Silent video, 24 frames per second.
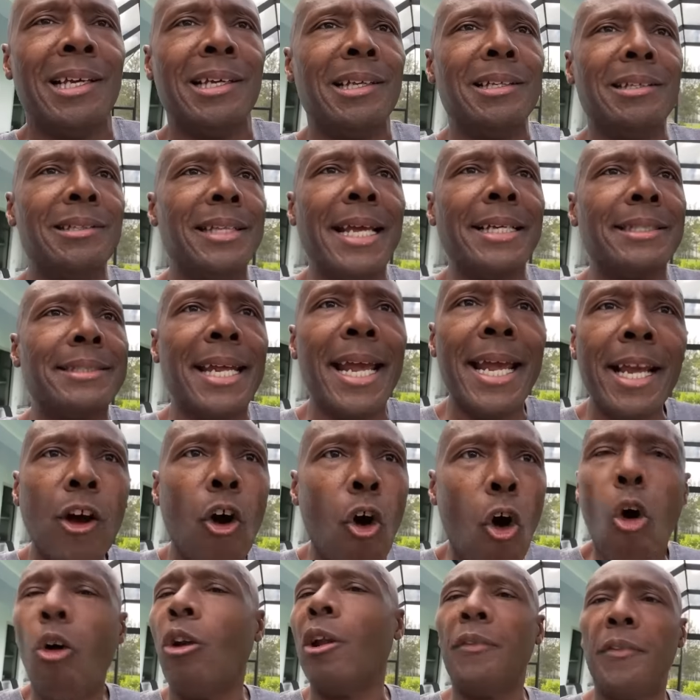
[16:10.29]
they take
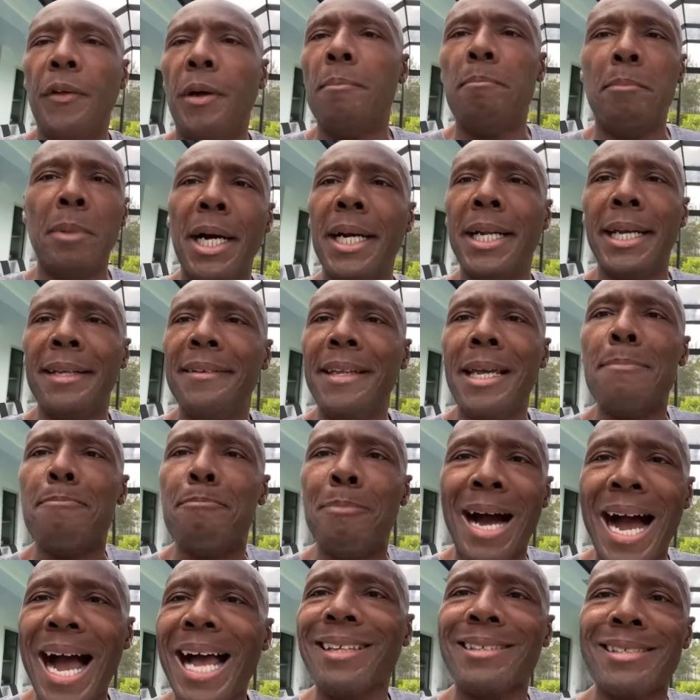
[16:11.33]
all of their money and they
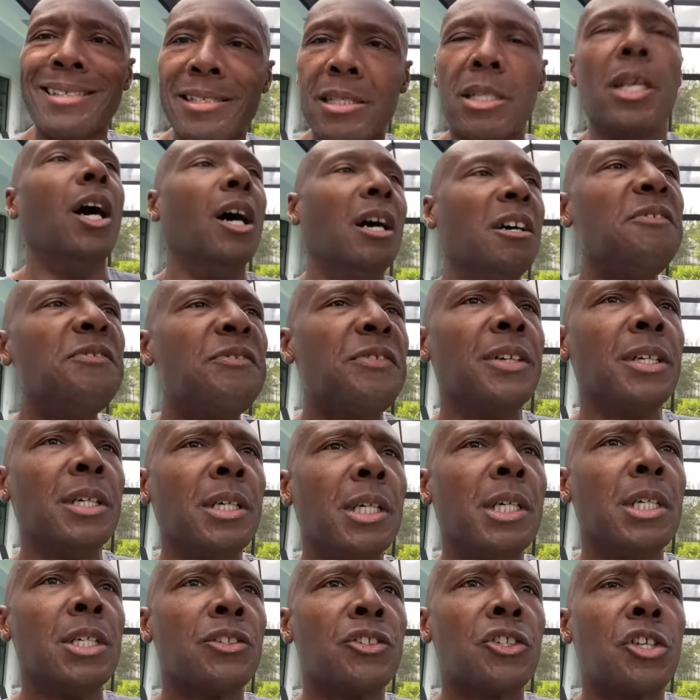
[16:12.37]
buy stuff
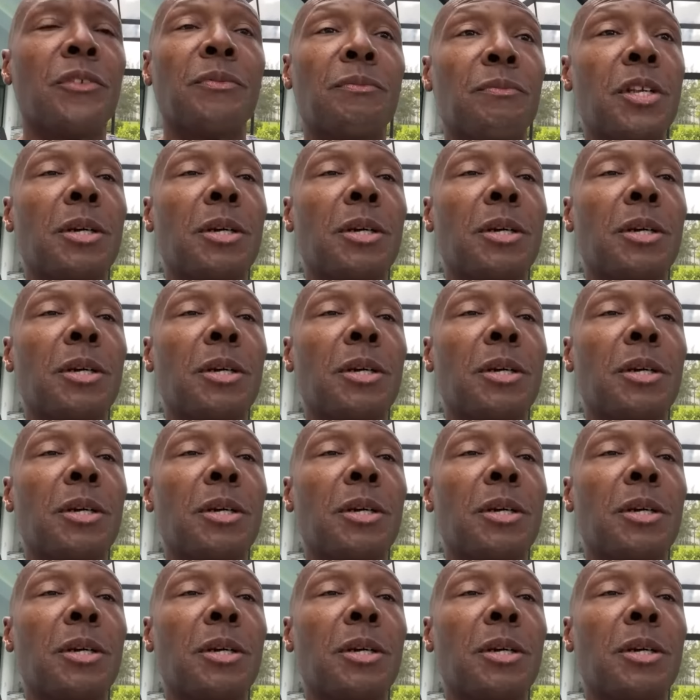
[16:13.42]
to,